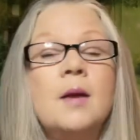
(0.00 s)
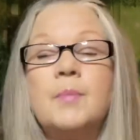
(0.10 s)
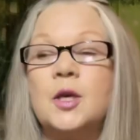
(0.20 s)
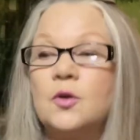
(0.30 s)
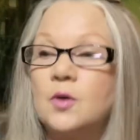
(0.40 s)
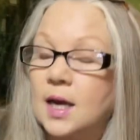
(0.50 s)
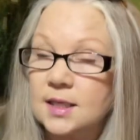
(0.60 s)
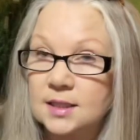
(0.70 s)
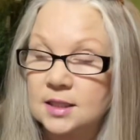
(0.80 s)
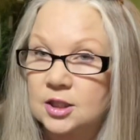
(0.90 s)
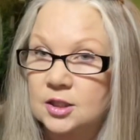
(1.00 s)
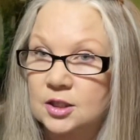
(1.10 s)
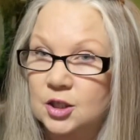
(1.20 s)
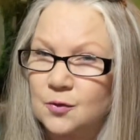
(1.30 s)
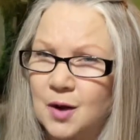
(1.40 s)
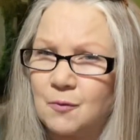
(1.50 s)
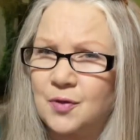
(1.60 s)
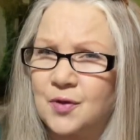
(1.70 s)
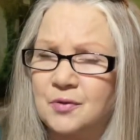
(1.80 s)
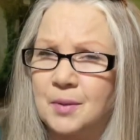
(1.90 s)
but you guys do it
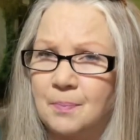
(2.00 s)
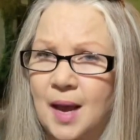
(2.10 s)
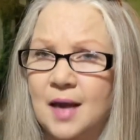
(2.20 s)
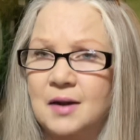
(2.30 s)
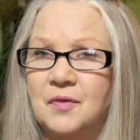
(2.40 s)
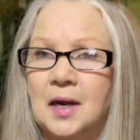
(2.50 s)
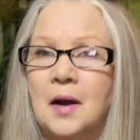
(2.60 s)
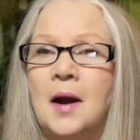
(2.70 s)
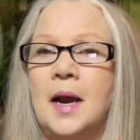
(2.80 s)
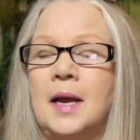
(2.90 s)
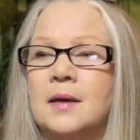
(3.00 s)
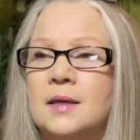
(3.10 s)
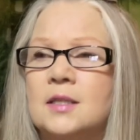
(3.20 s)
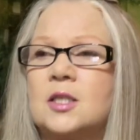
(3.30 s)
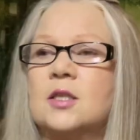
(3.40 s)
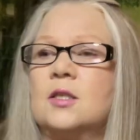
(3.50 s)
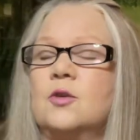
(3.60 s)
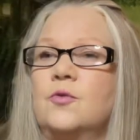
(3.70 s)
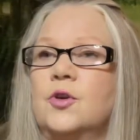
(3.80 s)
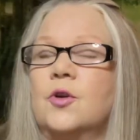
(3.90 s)
without the bat of an eye. It's just
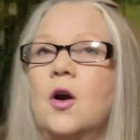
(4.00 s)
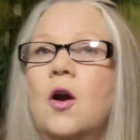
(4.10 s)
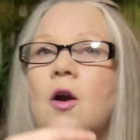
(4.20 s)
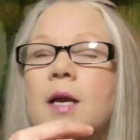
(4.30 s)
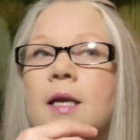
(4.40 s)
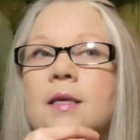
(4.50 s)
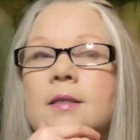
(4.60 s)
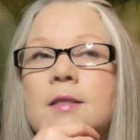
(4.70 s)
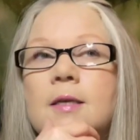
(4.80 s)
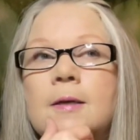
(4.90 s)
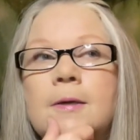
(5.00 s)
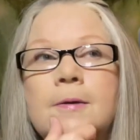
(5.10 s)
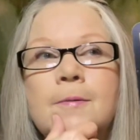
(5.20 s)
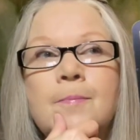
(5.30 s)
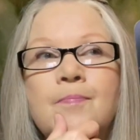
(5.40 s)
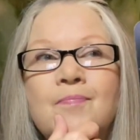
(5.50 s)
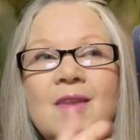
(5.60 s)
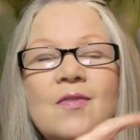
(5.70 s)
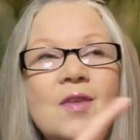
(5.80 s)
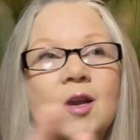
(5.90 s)
who your heart is.
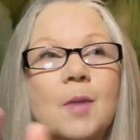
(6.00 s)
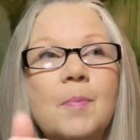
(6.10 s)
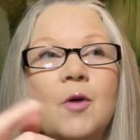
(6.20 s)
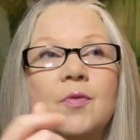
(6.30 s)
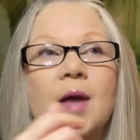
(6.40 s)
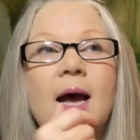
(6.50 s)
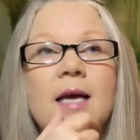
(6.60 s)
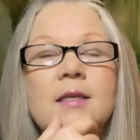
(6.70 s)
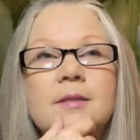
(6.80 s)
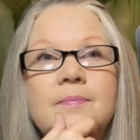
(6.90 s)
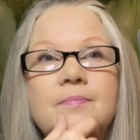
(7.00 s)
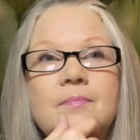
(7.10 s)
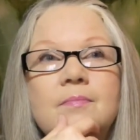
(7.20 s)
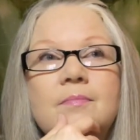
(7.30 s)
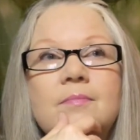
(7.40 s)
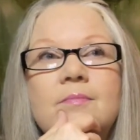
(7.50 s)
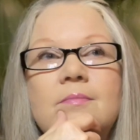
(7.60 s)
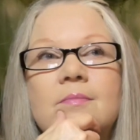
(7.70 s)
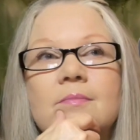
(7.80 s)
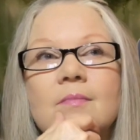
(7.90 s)
Think about that.
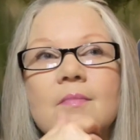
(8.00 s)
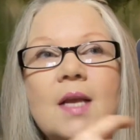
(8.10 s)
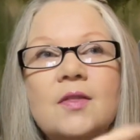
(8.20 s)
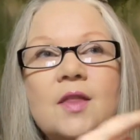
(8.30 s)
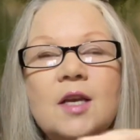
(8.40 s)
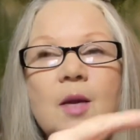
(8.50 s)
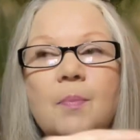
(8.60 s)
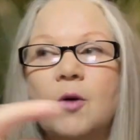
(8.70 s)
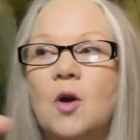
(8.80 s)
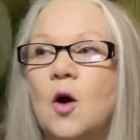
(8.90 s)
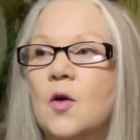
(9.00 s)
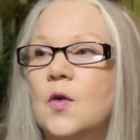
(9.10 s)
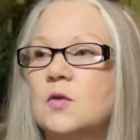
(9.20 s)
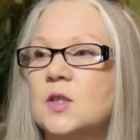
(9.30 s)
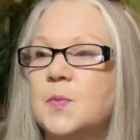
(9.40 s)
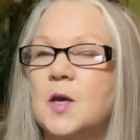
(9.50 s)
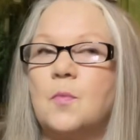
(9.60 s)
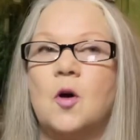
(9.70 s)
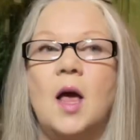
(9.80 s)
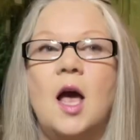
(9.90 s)
And think about all those
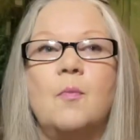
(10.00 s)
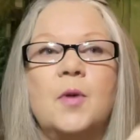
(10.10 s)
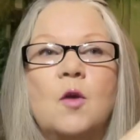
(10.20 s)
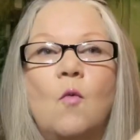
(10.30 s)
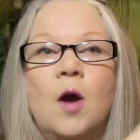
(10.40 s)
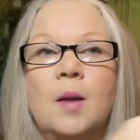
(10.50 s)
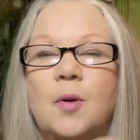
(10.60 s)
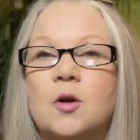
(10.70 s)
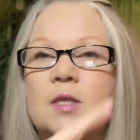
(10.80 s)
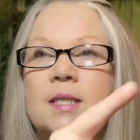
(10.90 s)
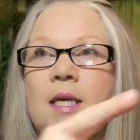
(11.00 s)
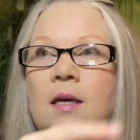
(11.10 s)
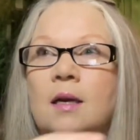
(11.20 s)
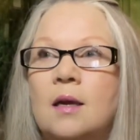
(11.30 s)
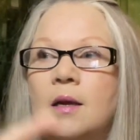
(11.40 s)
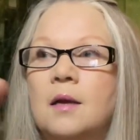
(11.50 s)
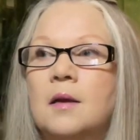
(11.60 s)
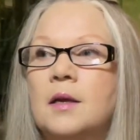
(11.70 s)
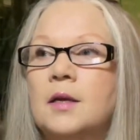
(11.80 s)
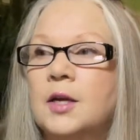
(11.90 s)
people helping one person.
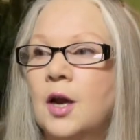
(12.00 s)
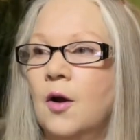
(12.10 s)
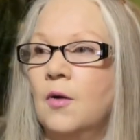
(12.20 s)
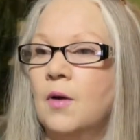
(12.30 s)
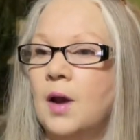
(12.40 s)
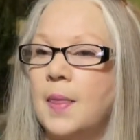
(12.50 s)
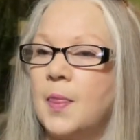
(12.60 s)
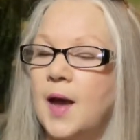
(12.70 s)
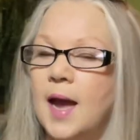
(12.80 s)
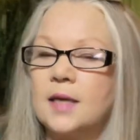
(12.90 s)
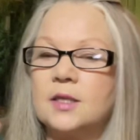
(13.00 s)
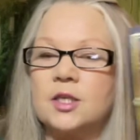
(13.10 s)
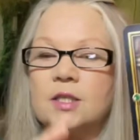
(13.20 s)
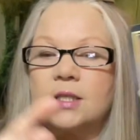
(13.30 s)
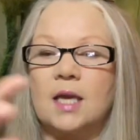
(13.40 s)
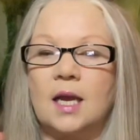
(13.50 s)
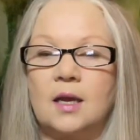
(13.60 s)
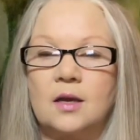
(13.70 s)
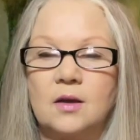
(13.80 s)
You know, and that just like